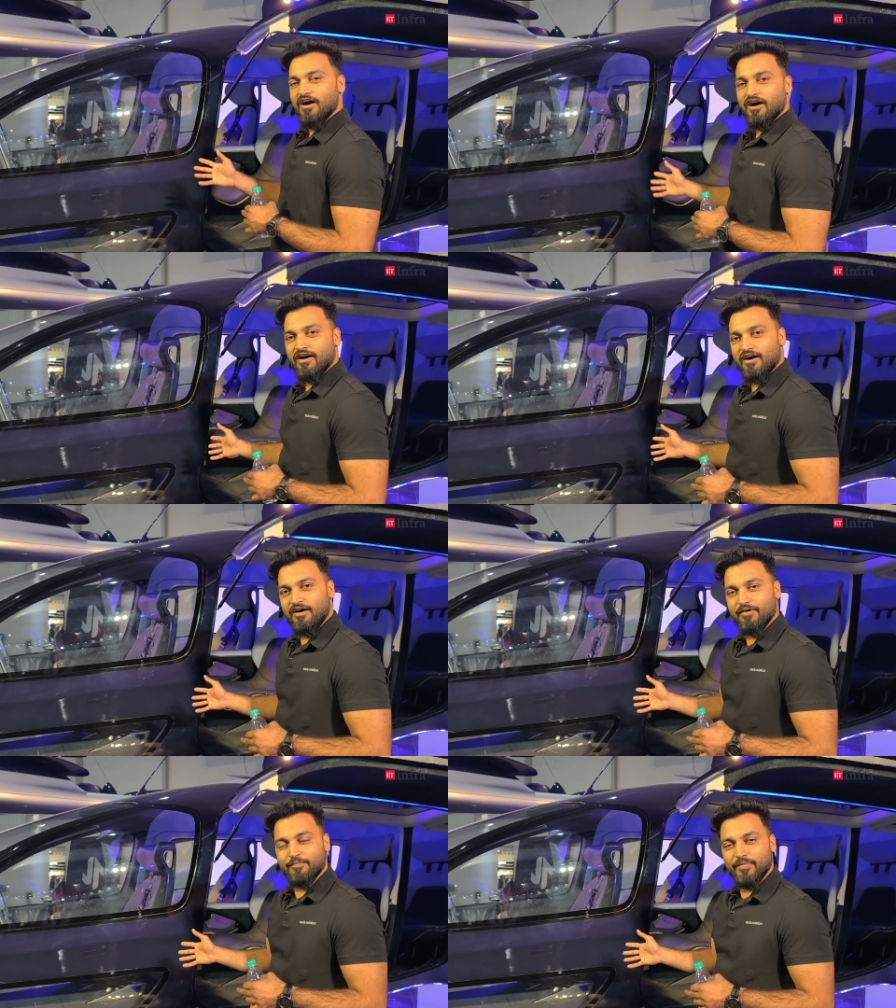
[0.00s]

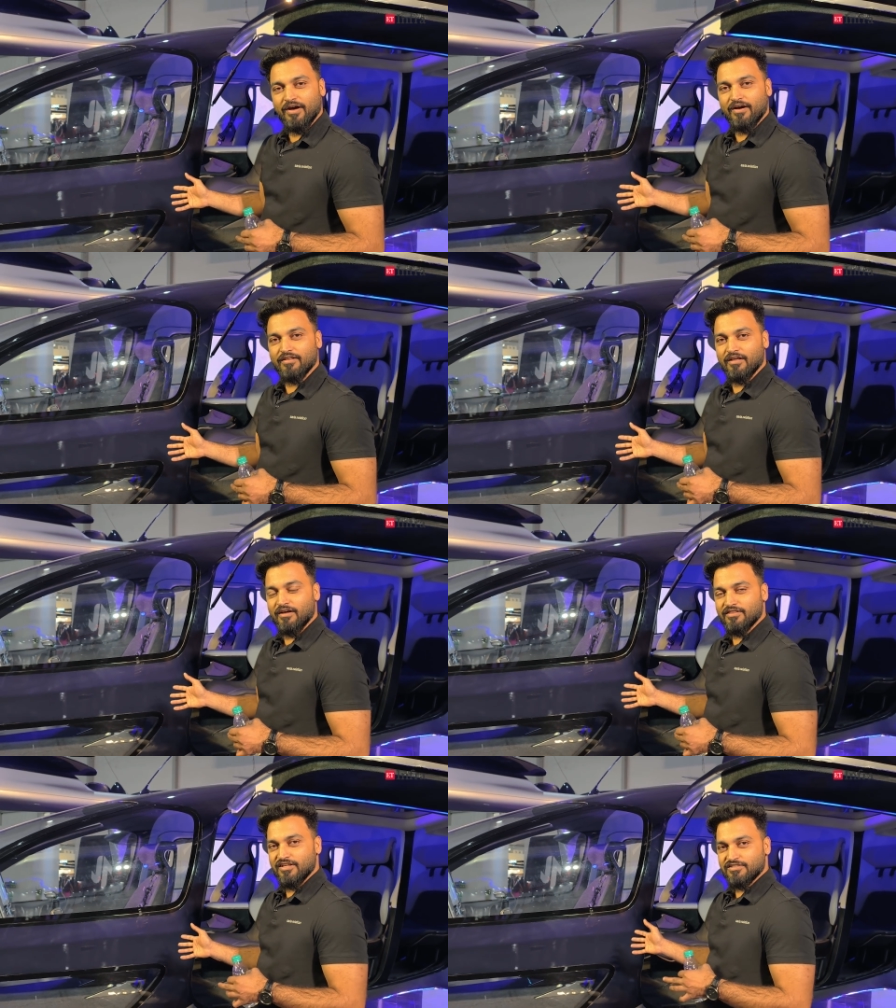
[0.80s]
Um, uh,
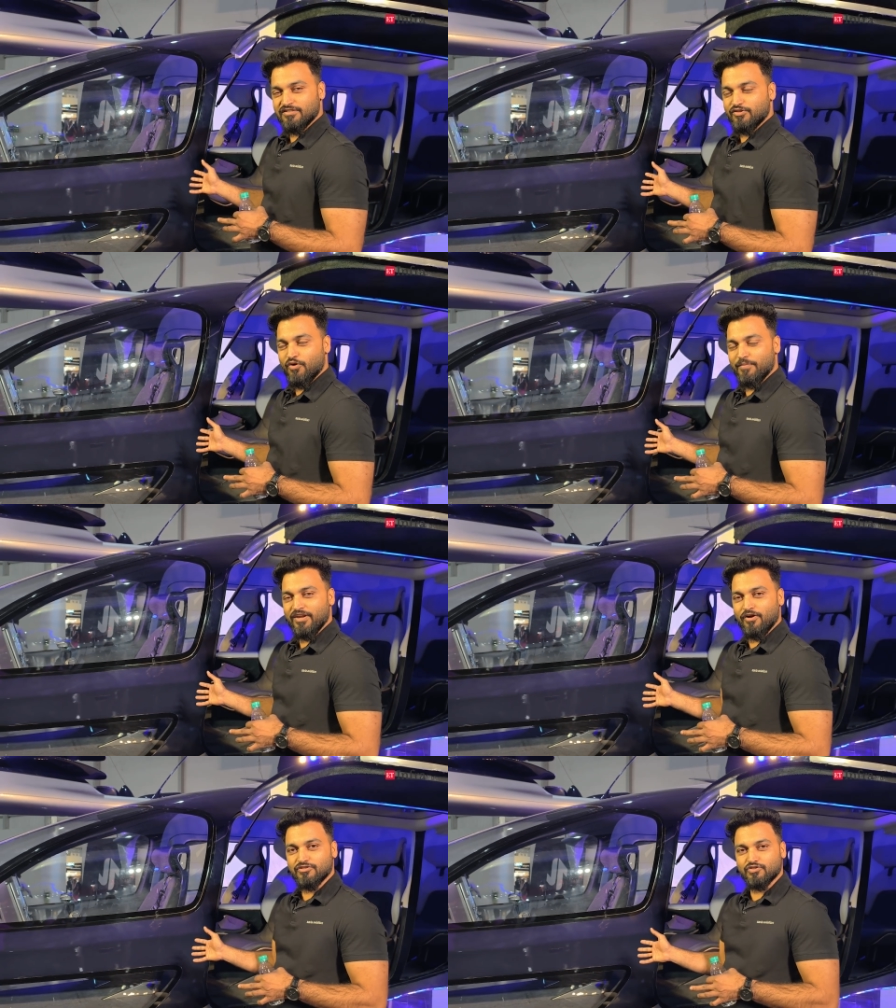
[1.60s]
uh, this
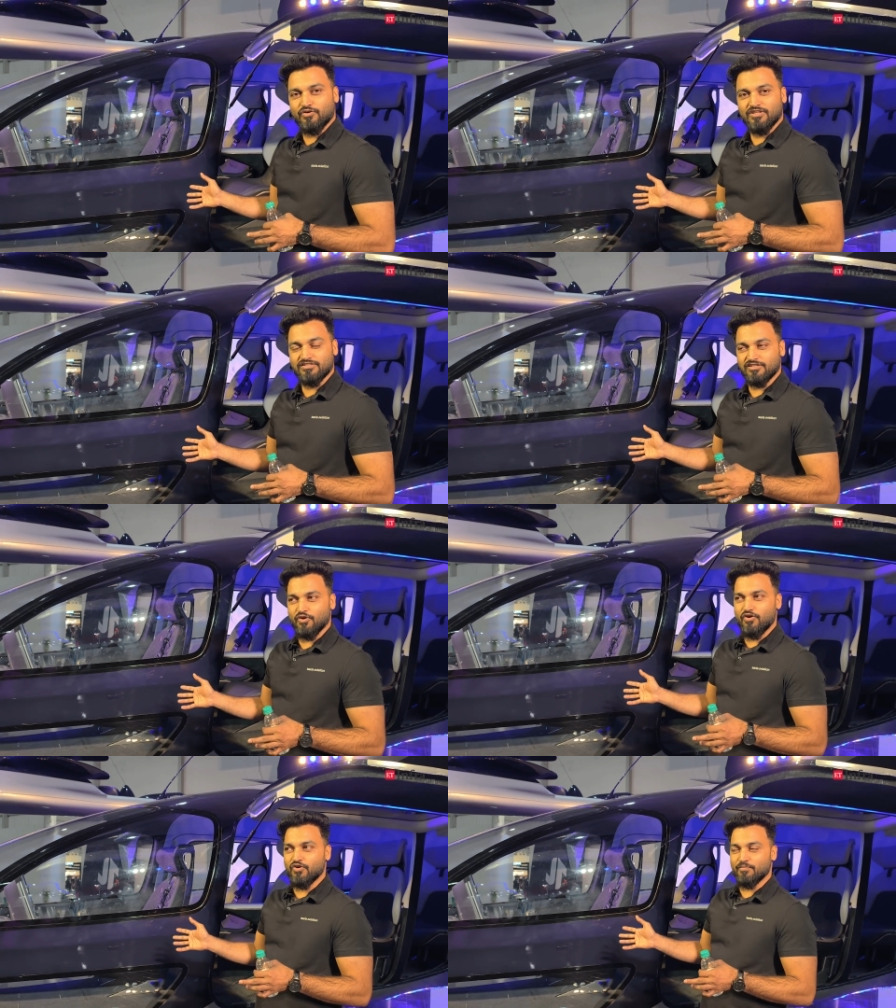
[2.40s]
domain also this
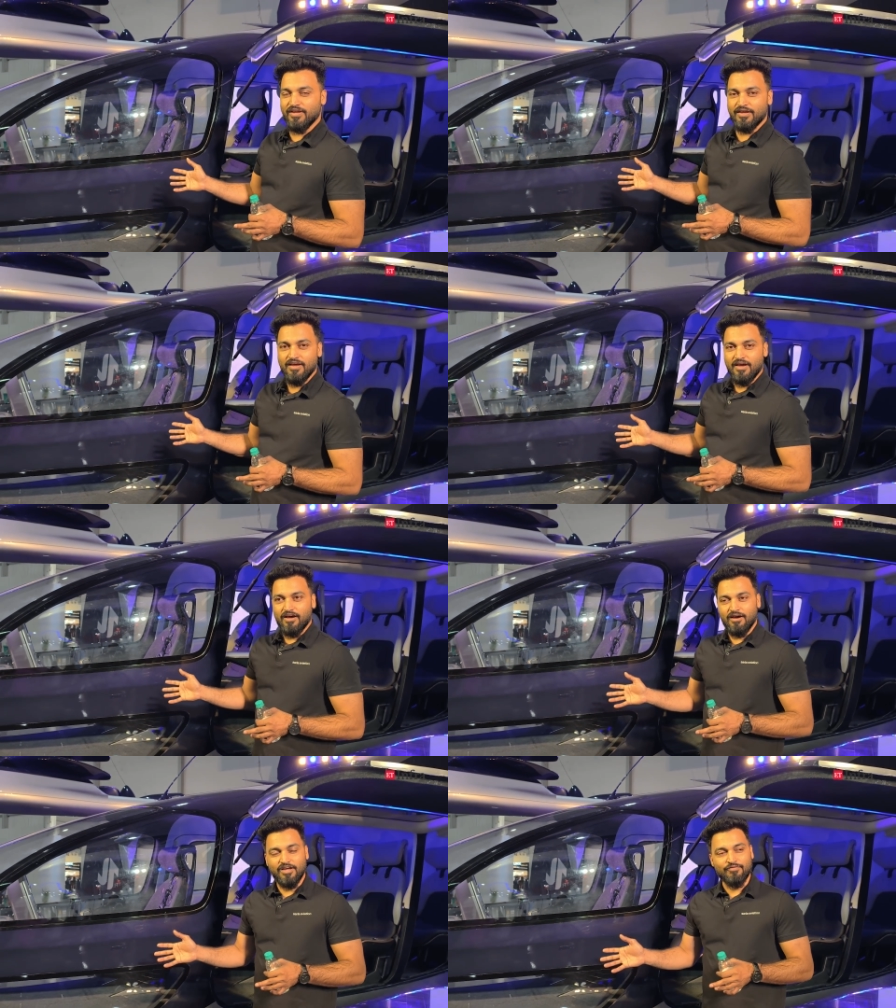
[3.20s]
is going to be
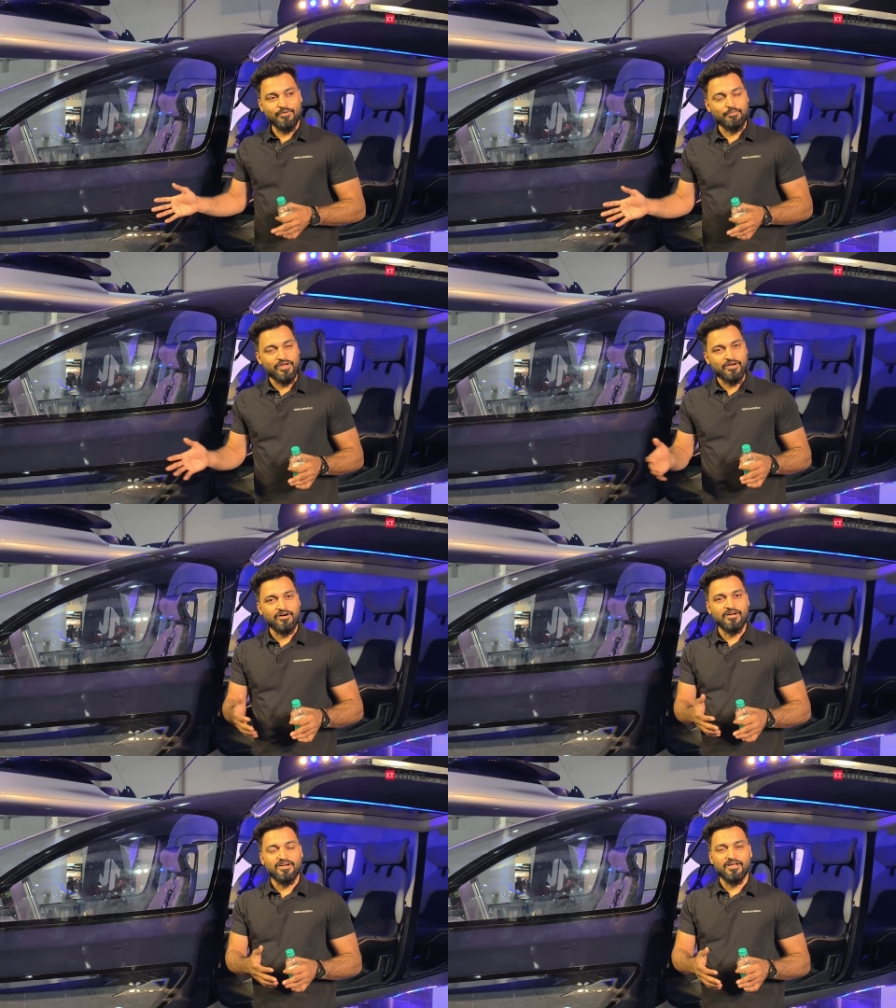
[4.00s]
uh, even
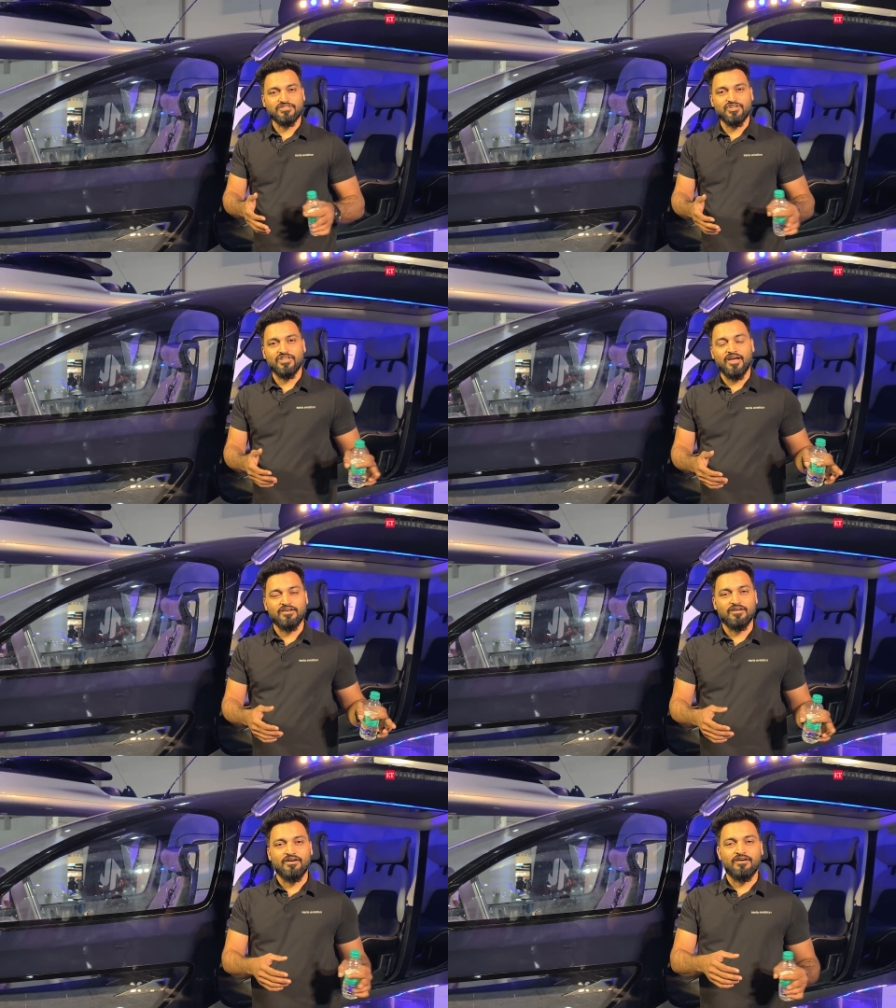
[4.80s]
bigger industry
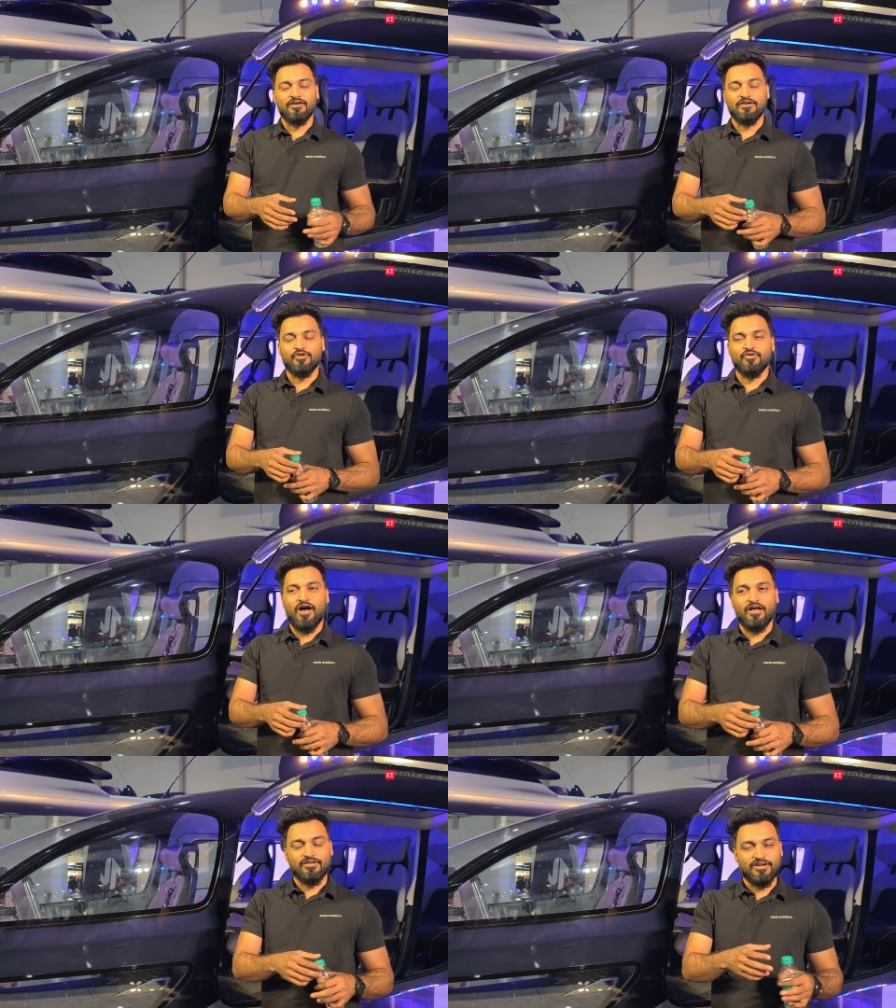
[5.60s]
than you
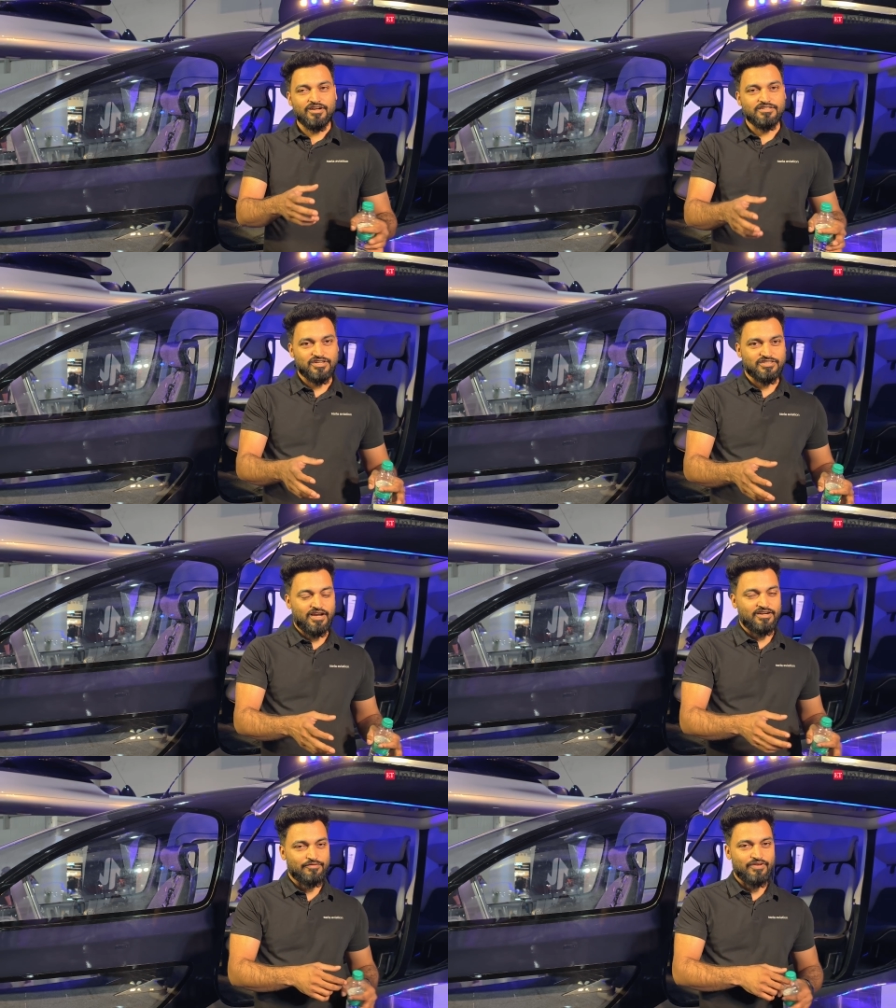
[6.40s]
know other industries
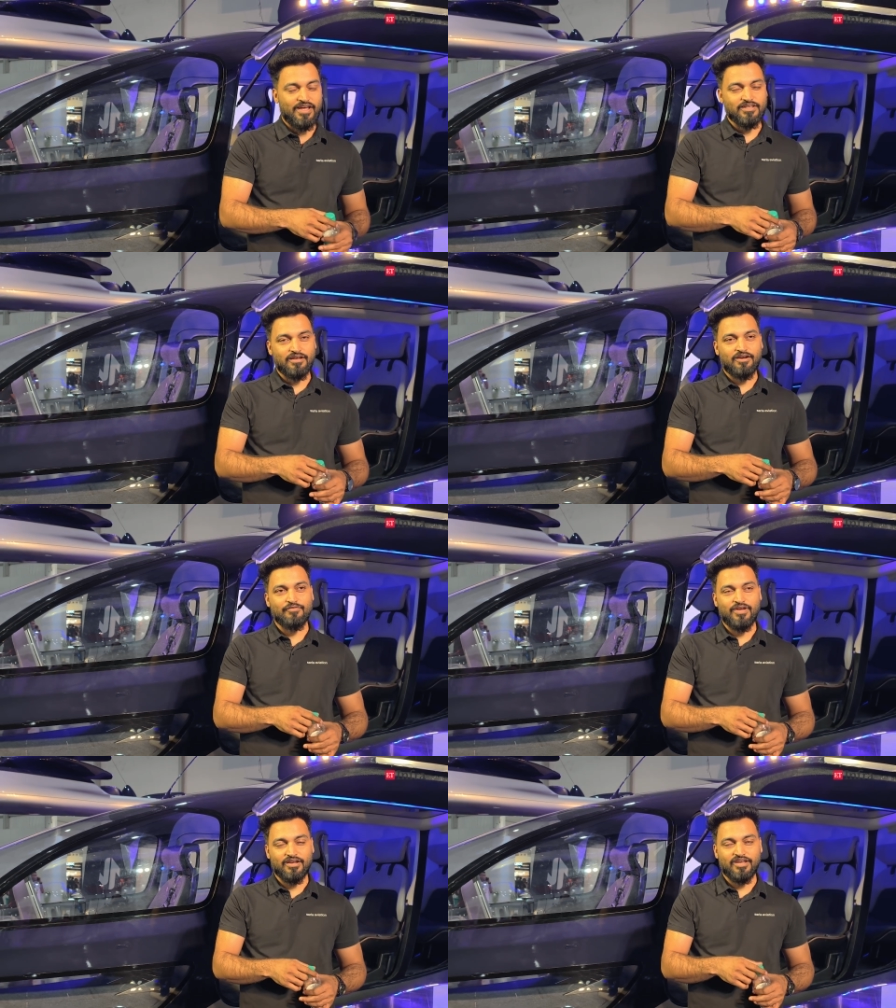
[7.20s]
that we
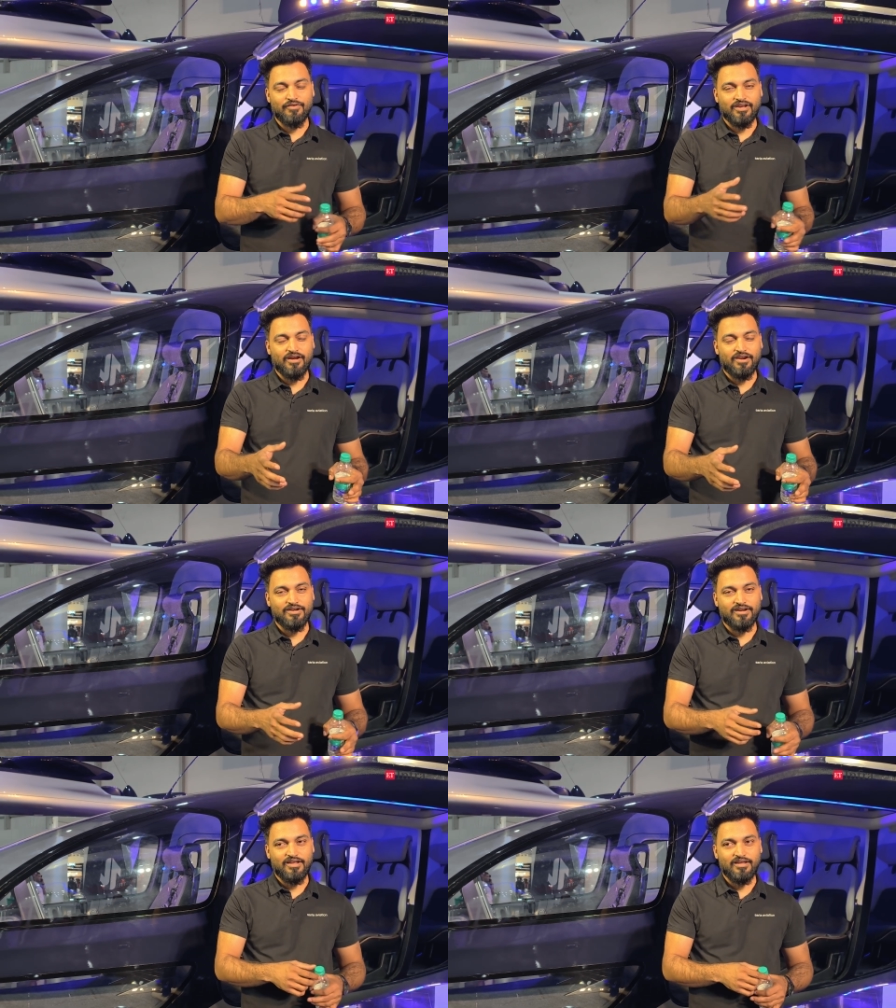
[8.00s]
we are giving
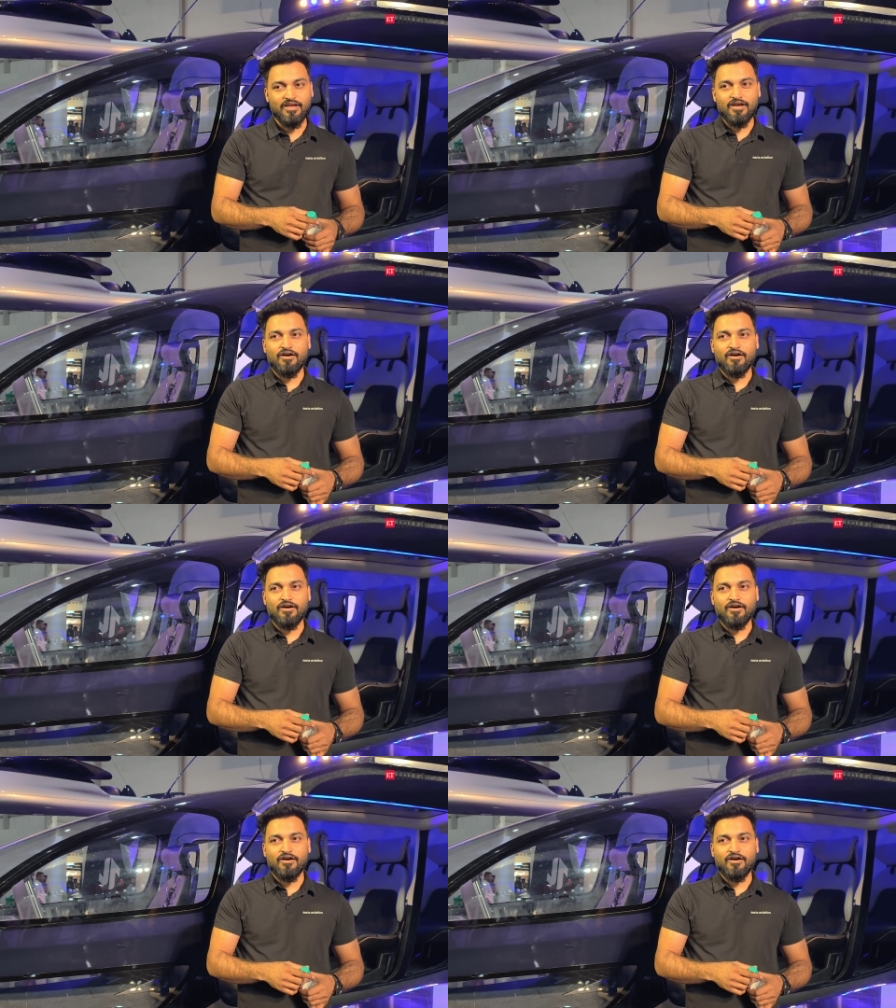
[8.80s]
currently